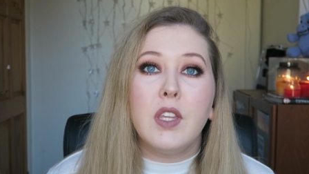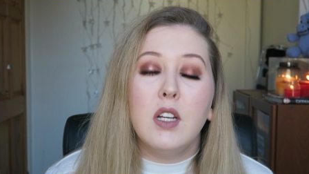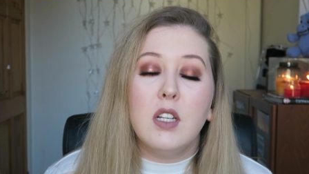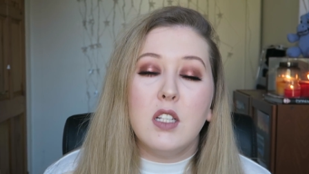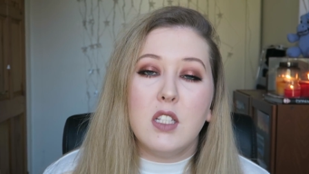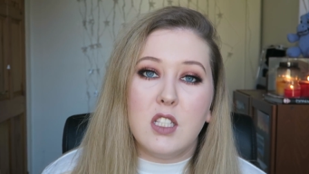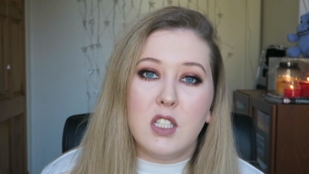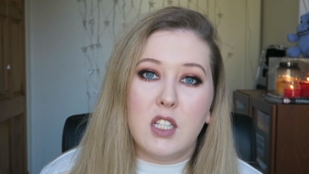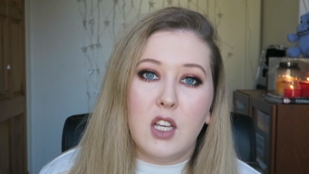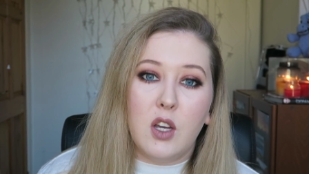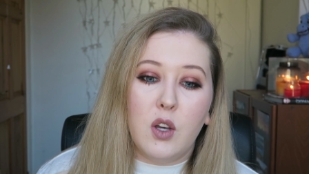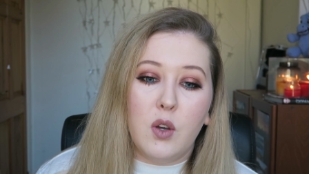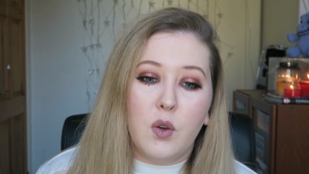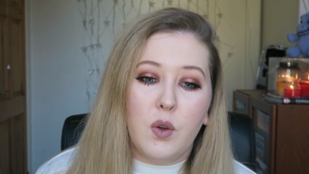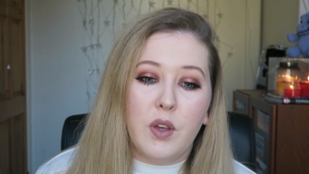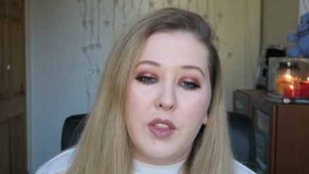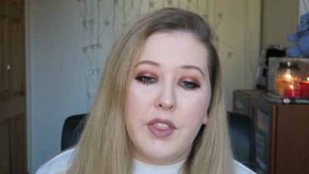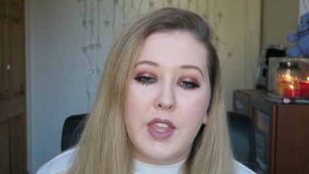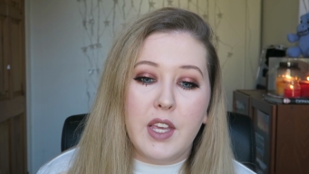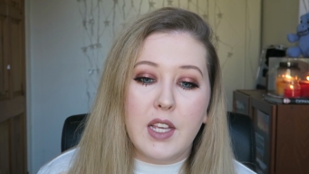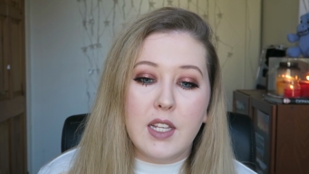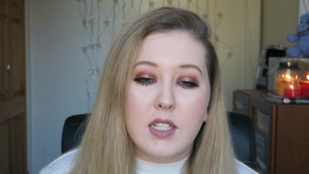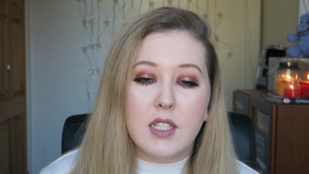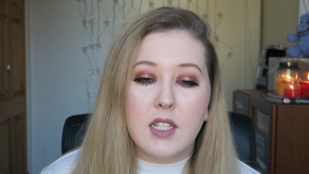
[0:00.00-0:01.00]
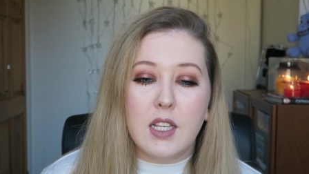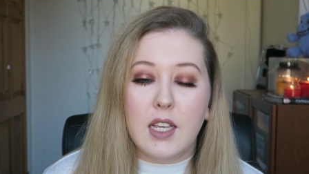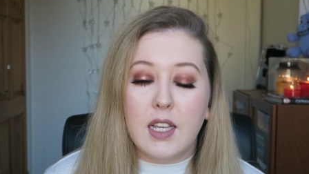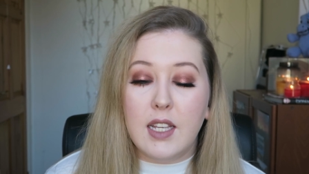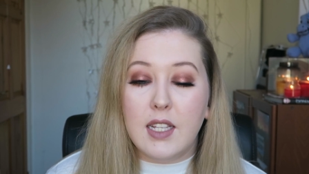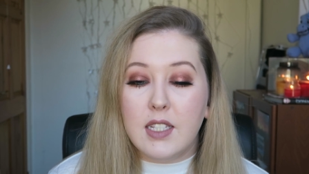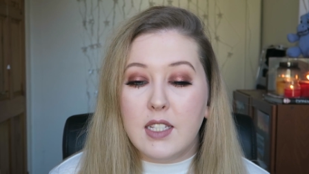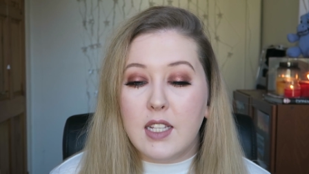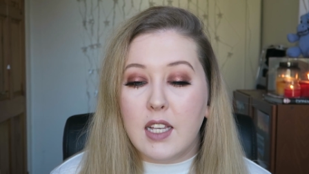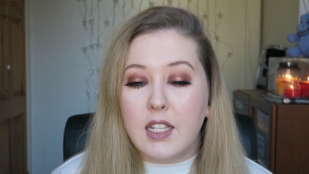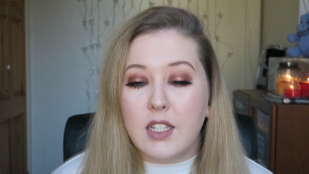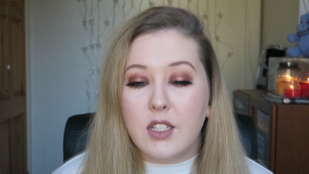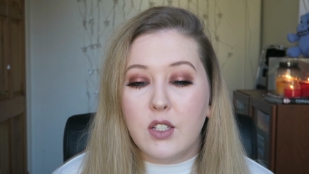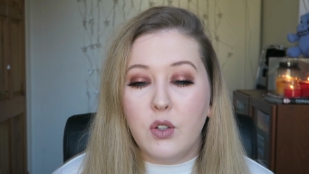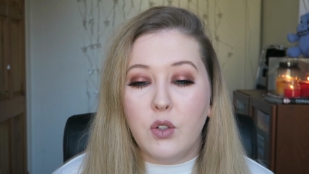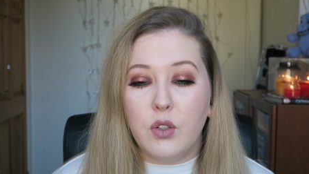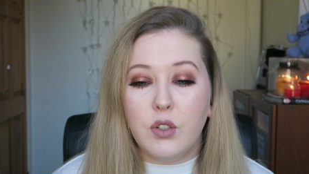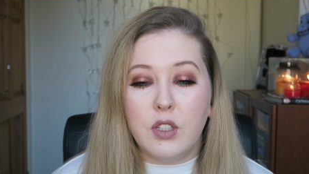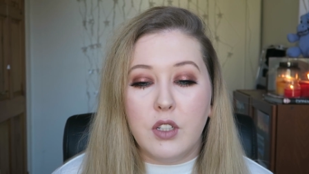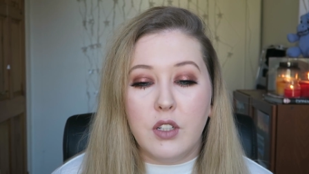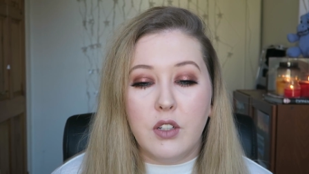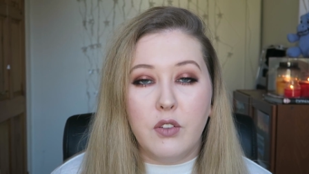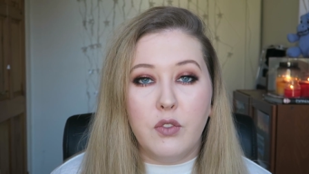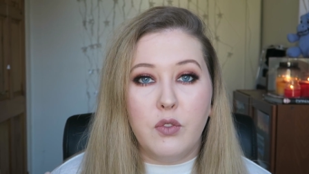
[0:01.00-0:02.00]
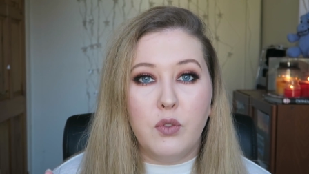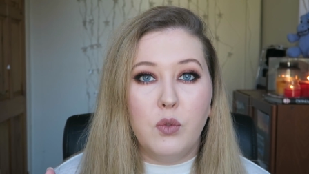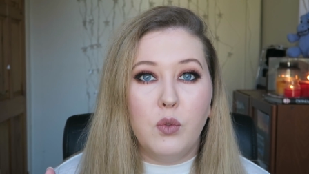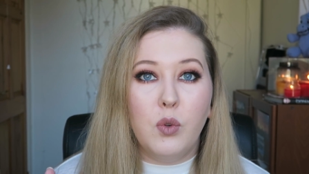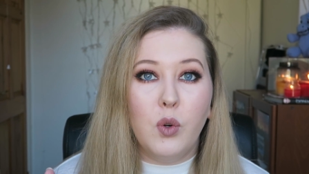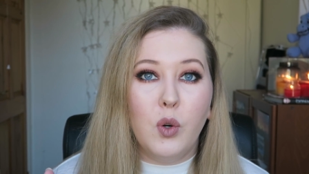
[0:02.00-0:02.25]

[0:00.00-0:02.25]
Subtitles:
So this is a sort of